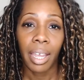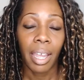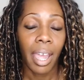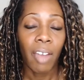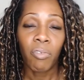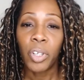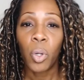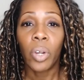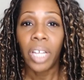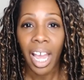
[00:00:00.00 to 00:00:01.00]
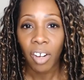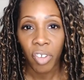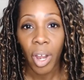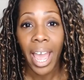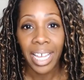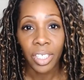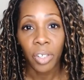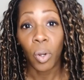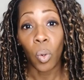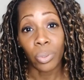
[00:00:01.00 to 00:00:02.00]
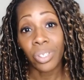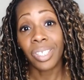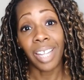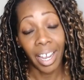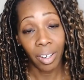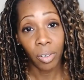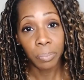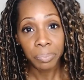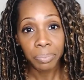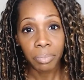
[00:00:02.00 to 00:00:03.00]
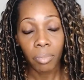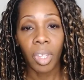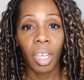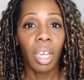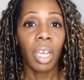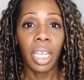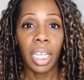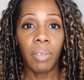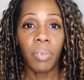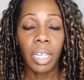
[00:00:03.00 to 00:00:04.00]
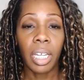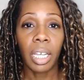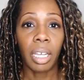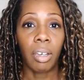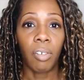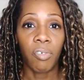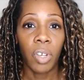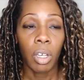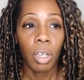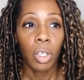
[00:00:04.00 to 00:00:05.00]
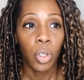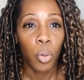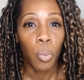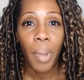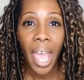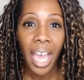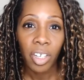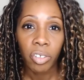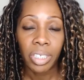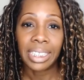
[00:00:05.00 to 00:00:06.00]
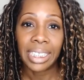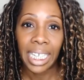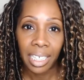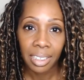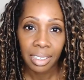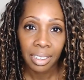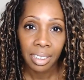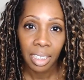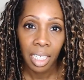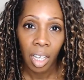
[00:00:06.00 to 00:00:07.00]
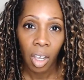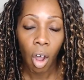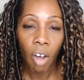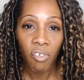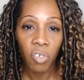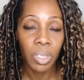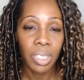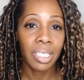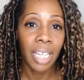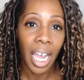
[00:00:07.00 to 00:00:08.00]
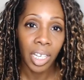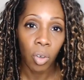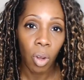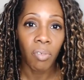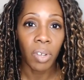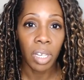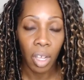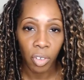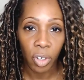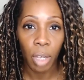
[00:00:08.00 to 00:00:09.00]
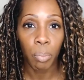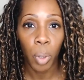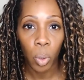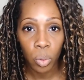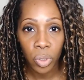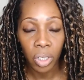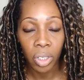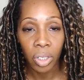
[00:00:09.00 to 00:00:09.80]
every choreographer has their own style. Even if you pattern a dance off of a style of another composer,